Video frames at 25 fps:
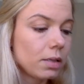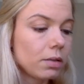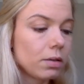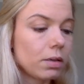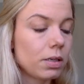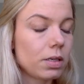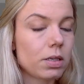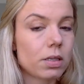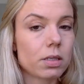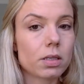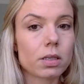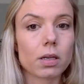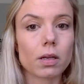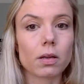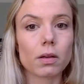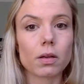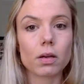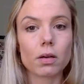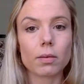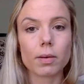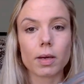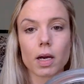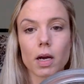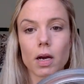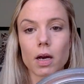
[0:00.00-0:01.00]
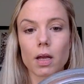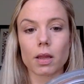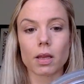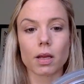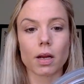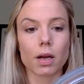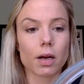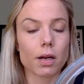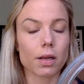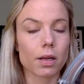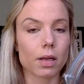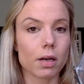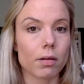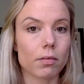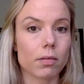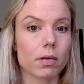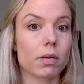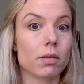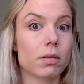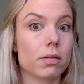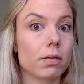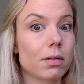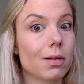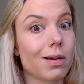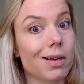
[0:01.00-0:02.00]
So I just get a little bit on there, and
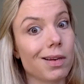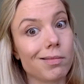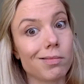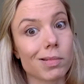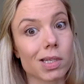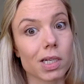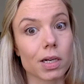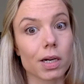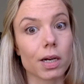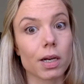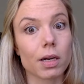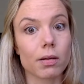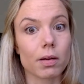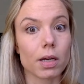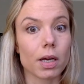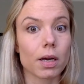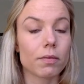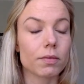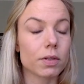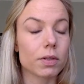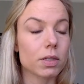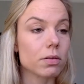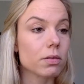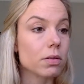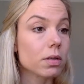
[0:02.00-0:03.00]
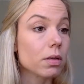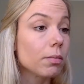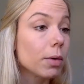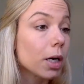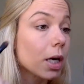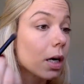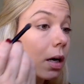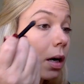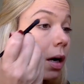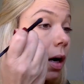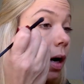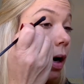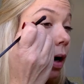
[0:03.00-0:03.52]
then I'm sorry, I have to use the mirror.